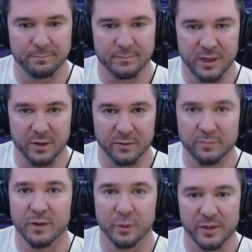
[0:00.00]
and
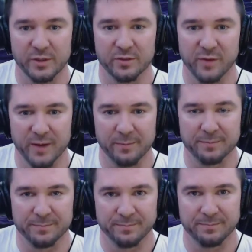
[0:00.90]
you'll be just fine.
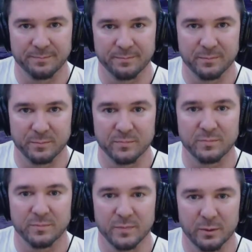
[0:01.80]

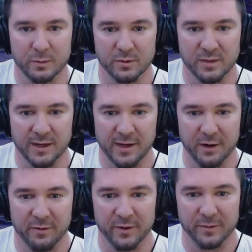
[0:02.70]
We'll take care
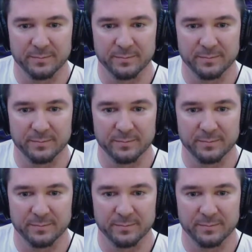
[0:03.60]
of it.